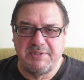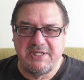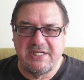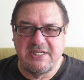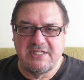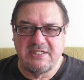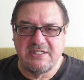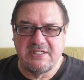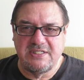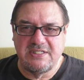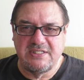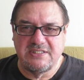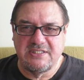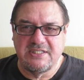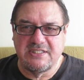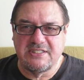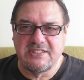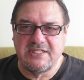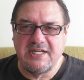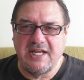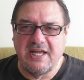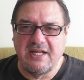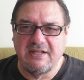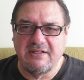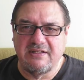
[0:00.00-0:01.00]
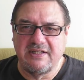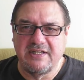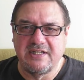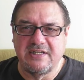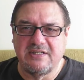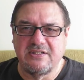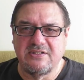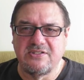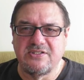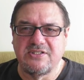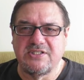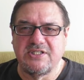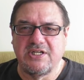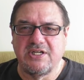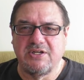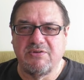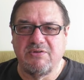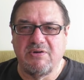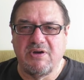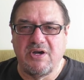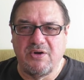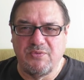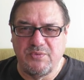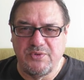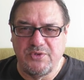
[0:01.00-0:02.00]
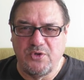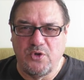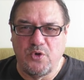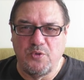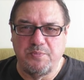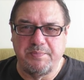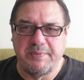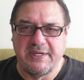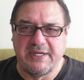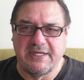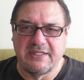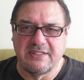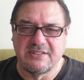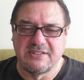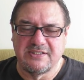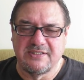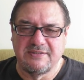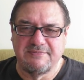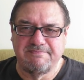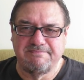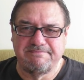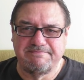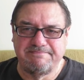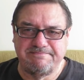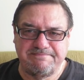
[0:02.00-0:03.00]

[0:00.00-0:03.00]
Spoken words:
because it's not like you're sitting around with openings.